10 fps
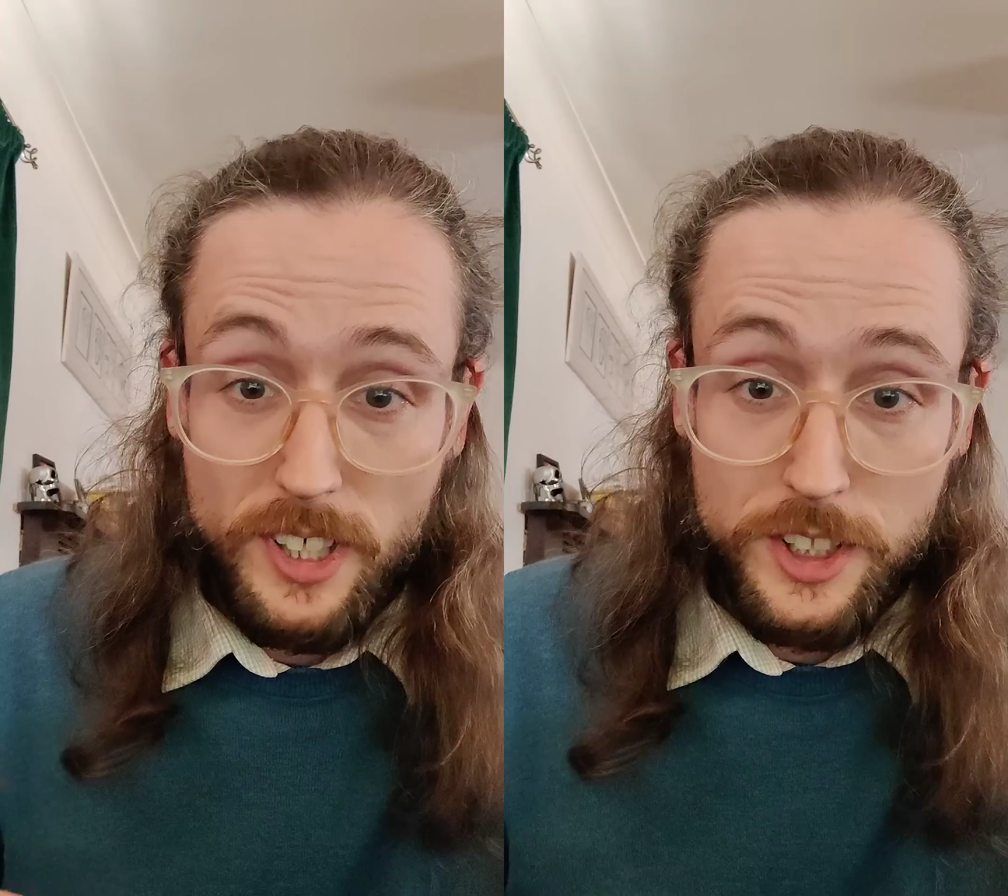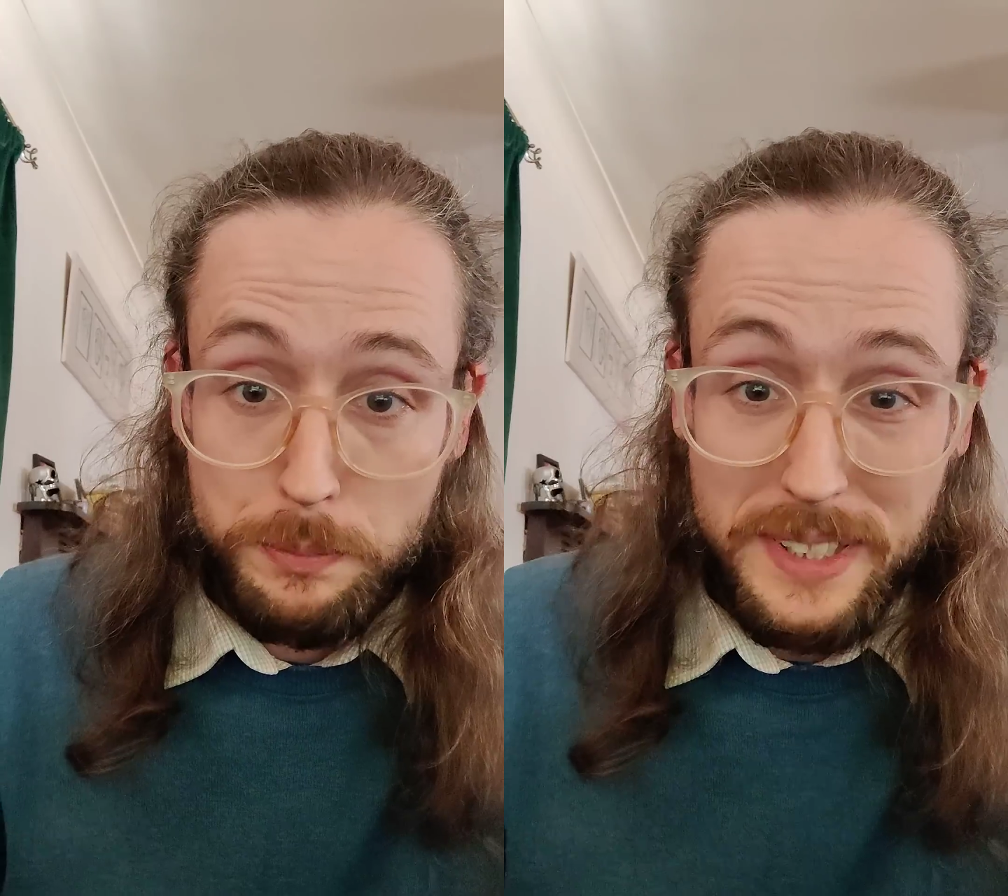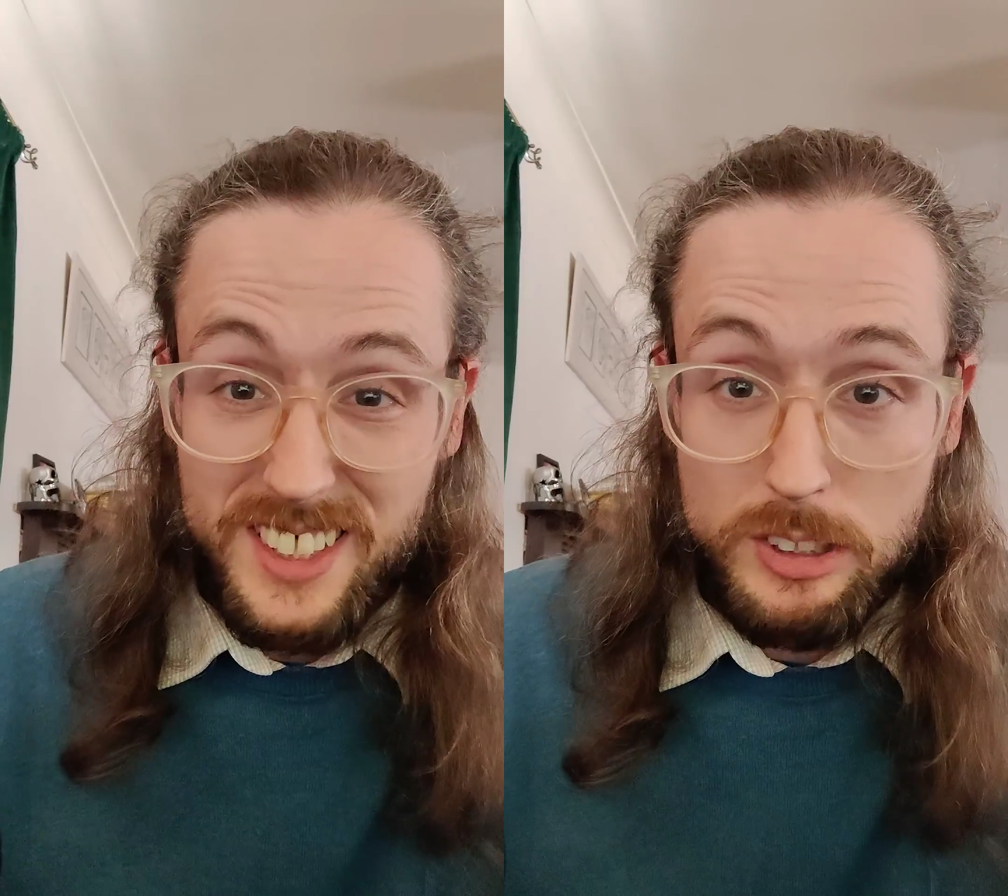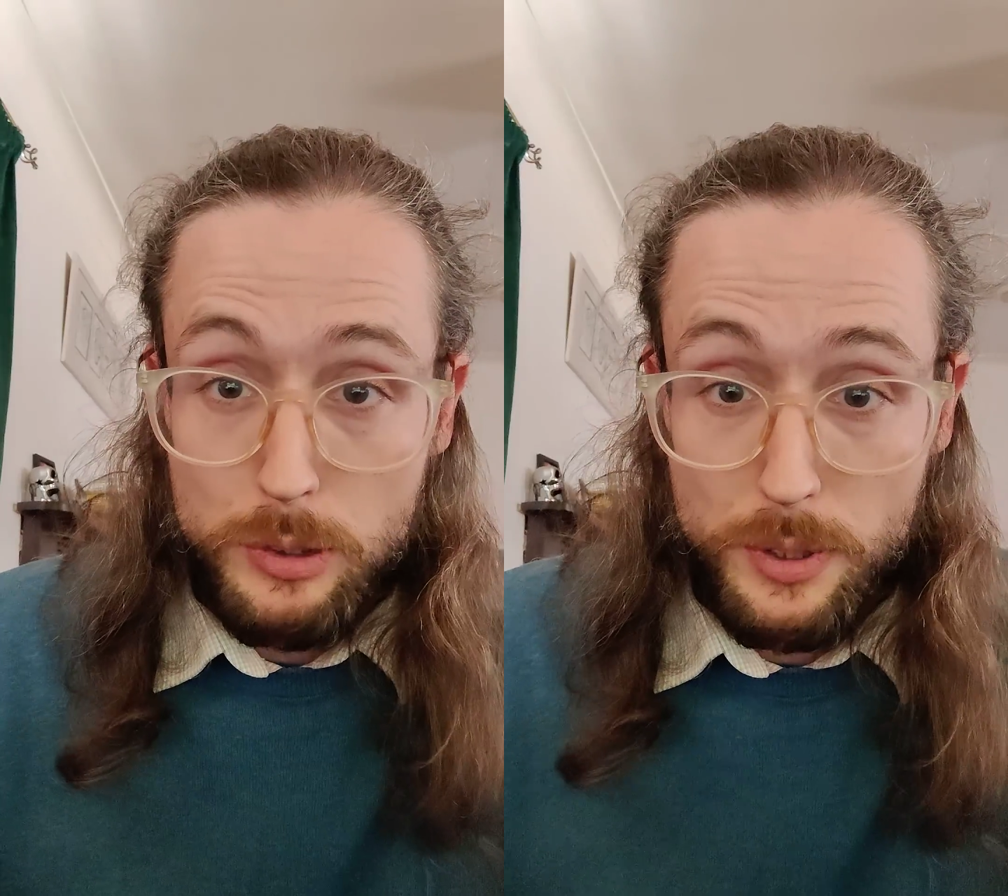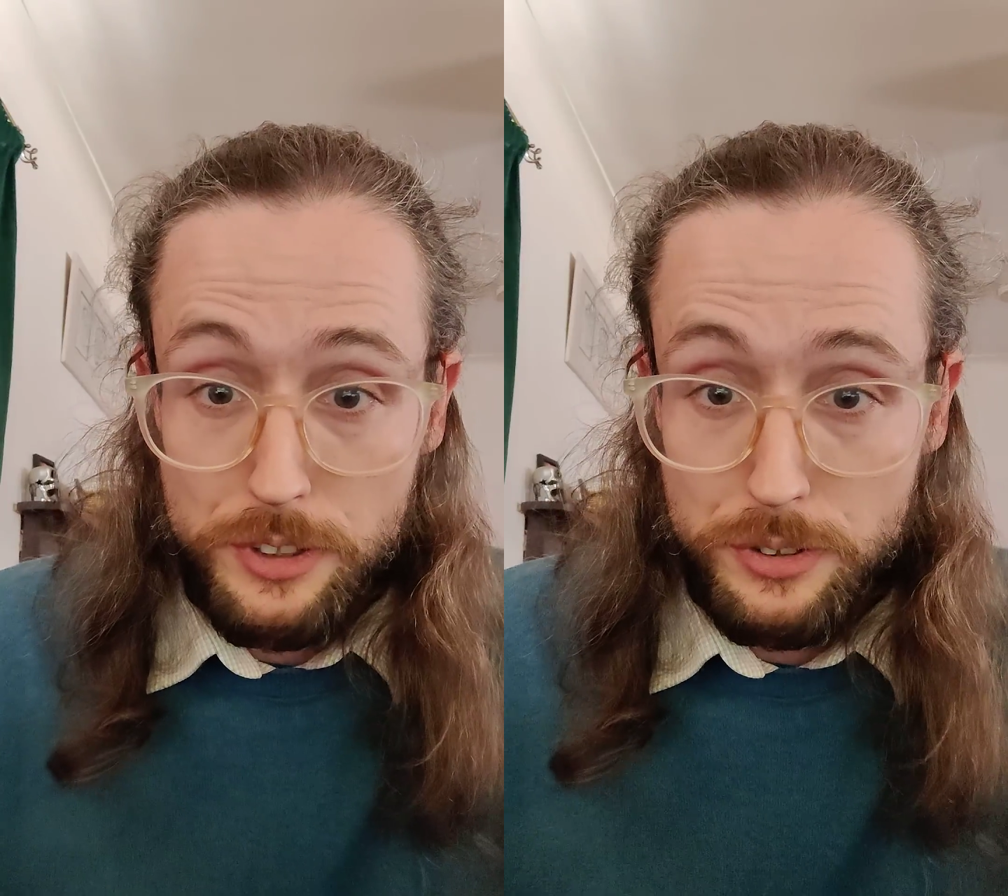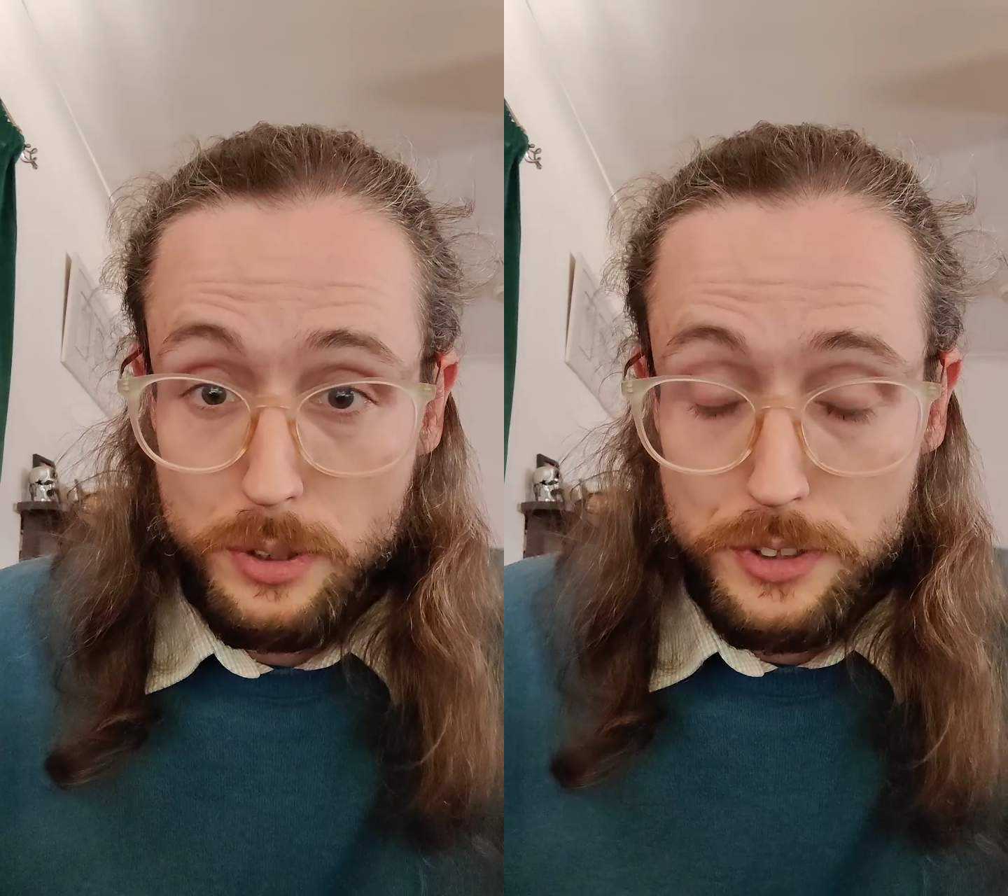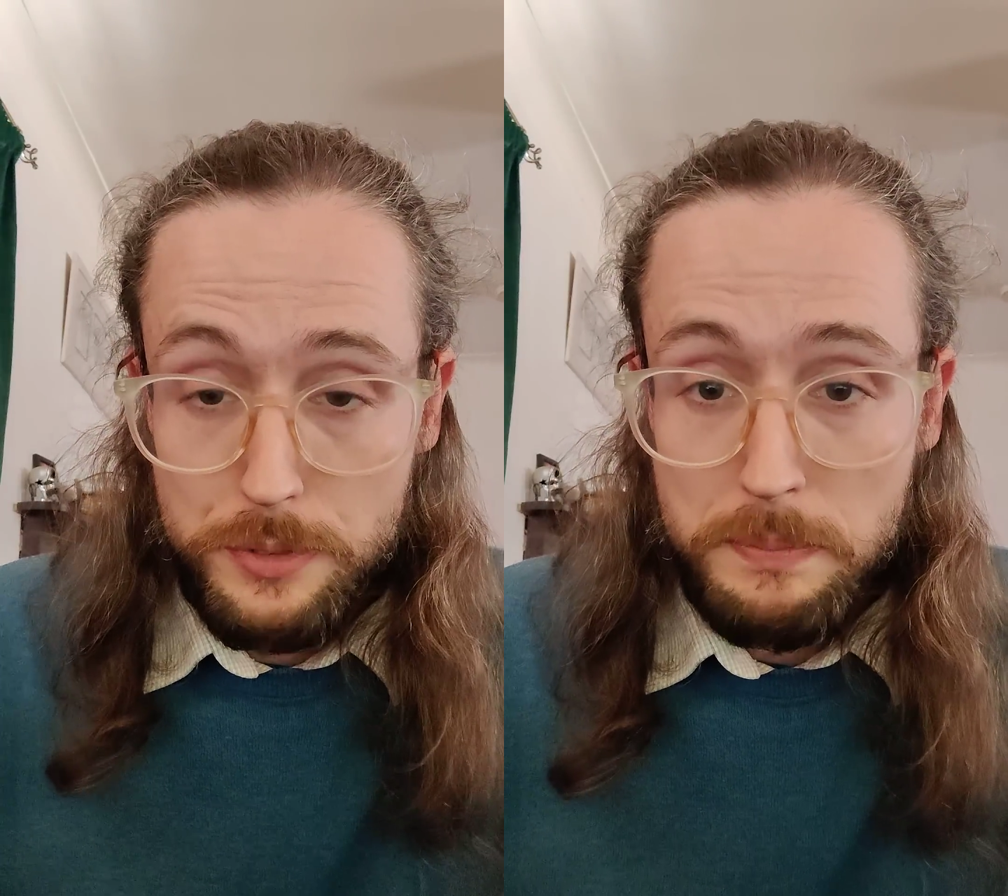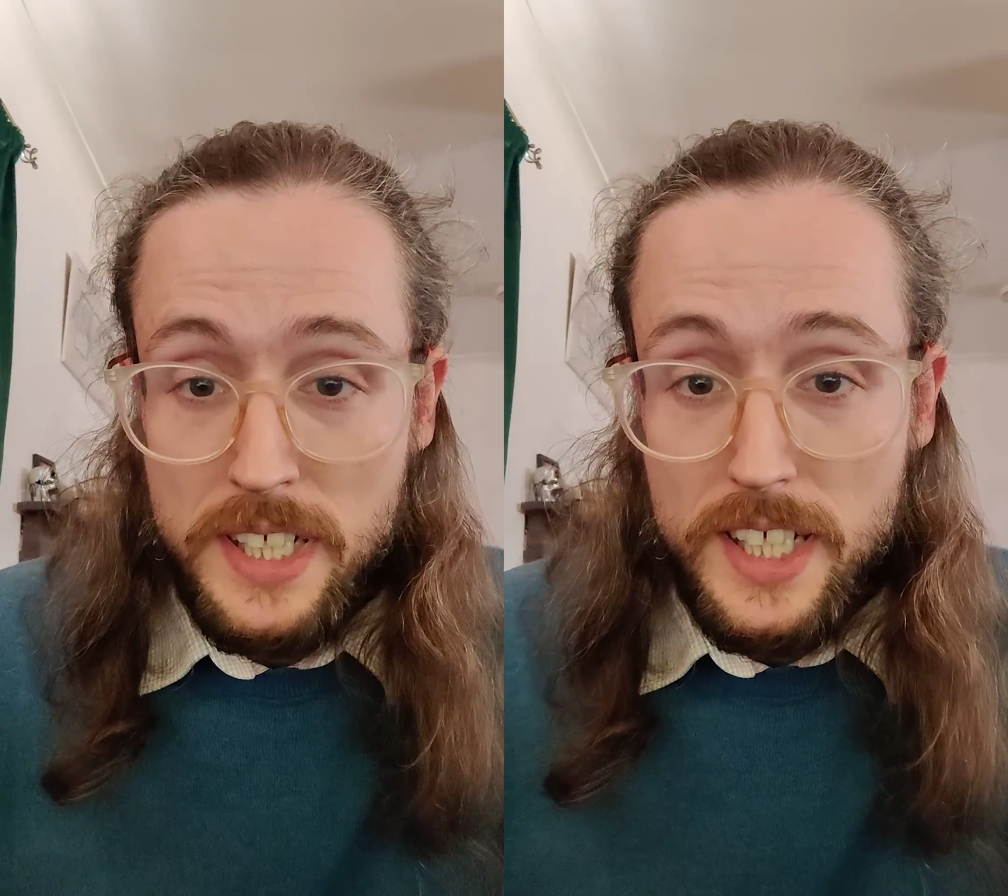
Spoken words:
I speak, Norrie Scots.